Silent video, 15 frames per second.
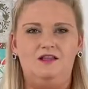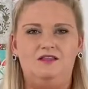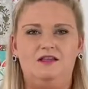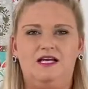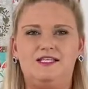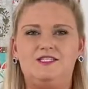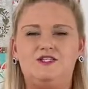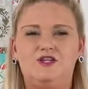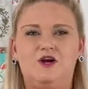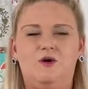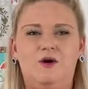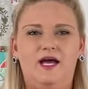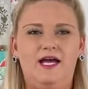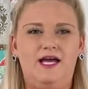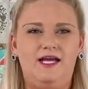Let's
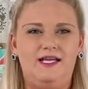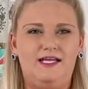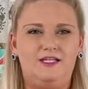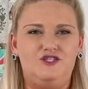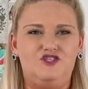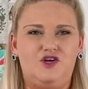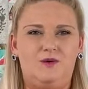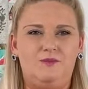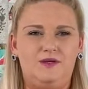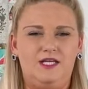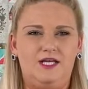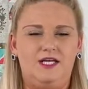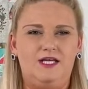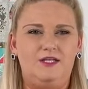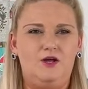go ahead and jump
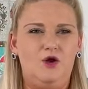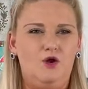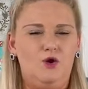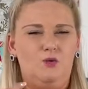in